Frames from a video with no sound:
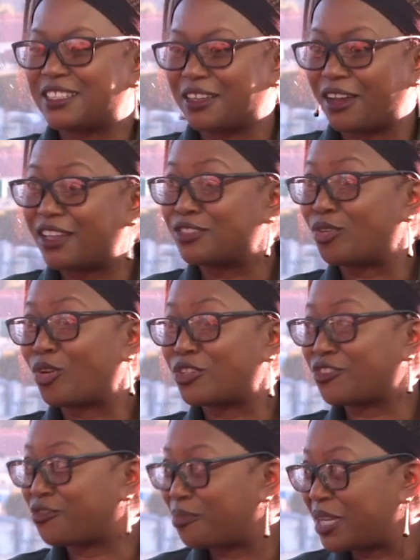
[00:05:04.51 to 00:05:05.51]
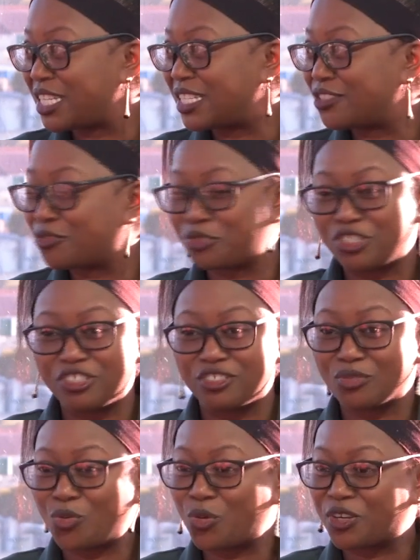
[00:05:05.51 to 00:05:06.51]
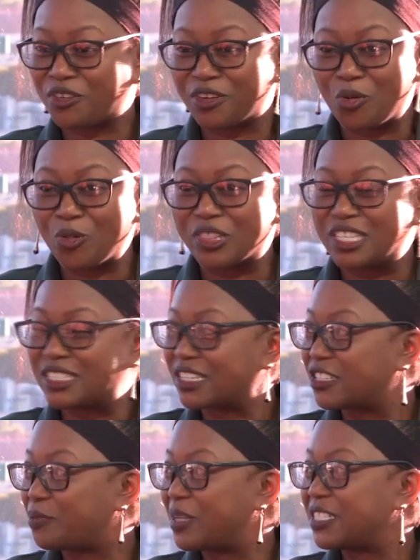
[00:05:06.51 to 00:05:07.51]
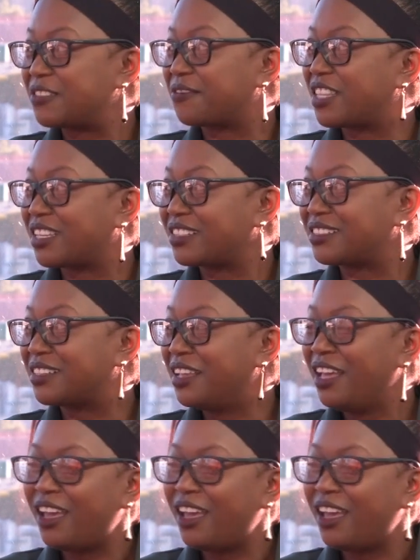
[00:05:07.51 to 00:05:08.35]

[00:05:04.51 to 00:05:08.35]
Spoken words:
the guy has lots of money. So she's ordering all these expensive things.